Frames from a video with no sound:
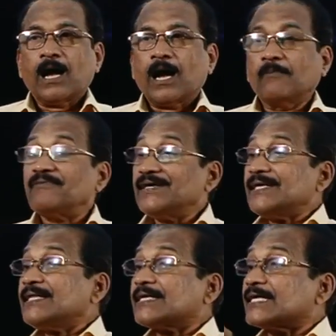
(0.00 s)
But we
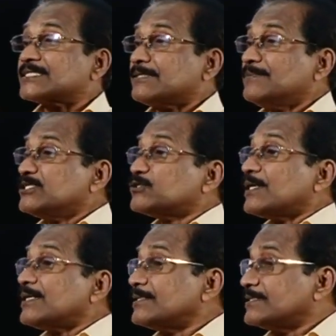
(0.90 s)
the customers
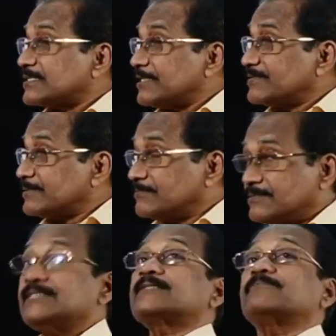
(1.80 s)
were deceived,
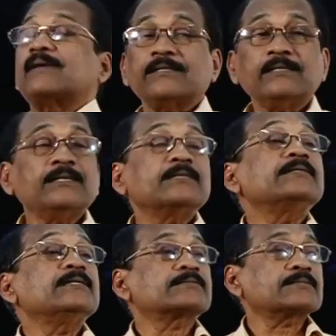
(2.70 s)
cheated by
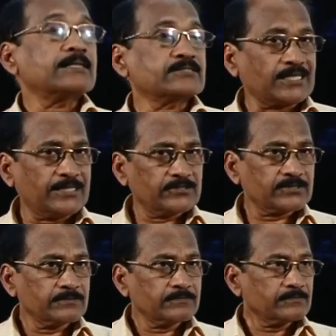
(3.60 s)
these sellers.
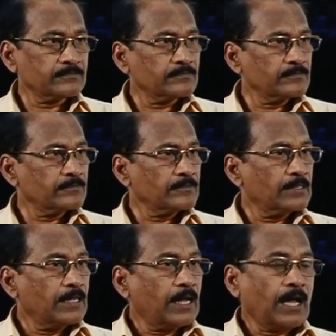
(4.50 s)

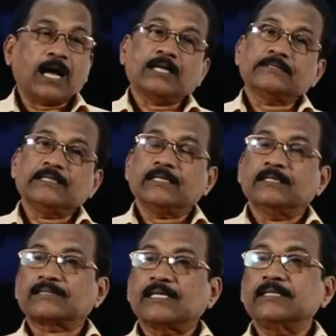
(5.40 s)
The
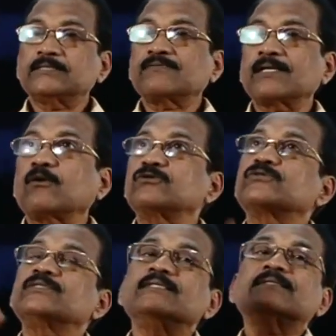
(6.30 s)
sellers were also
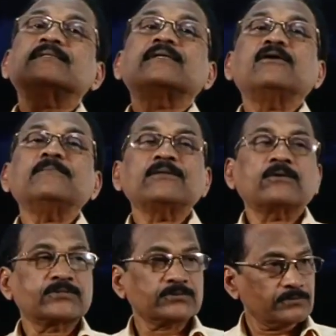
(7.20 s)
cheating the government
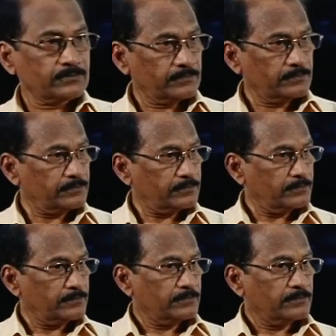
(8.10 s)
also.
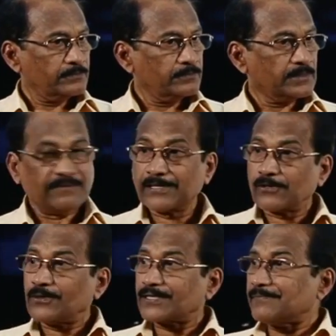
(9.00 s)
They were
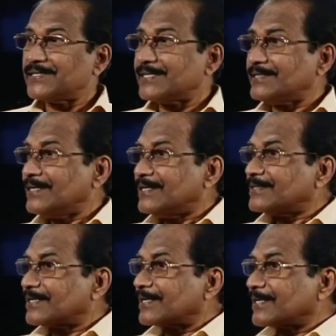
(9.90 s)
not remitting the
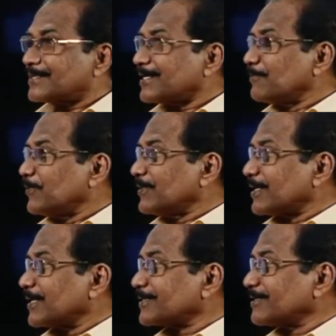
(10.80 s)
correct amount
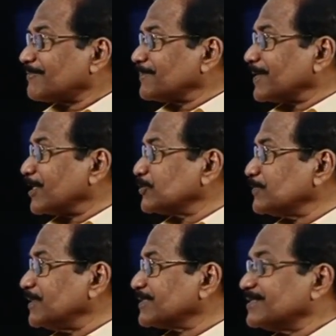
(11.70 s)
collected from the
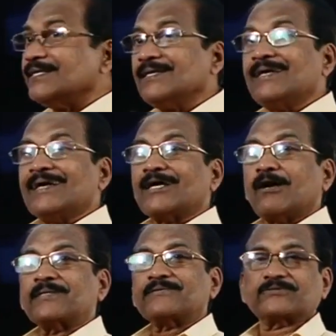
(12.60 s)
consumers in the
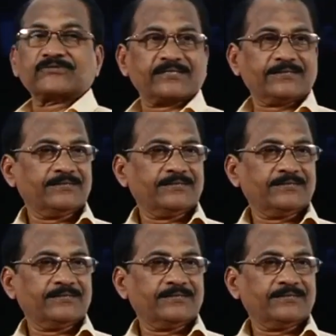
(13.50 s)
government treasury.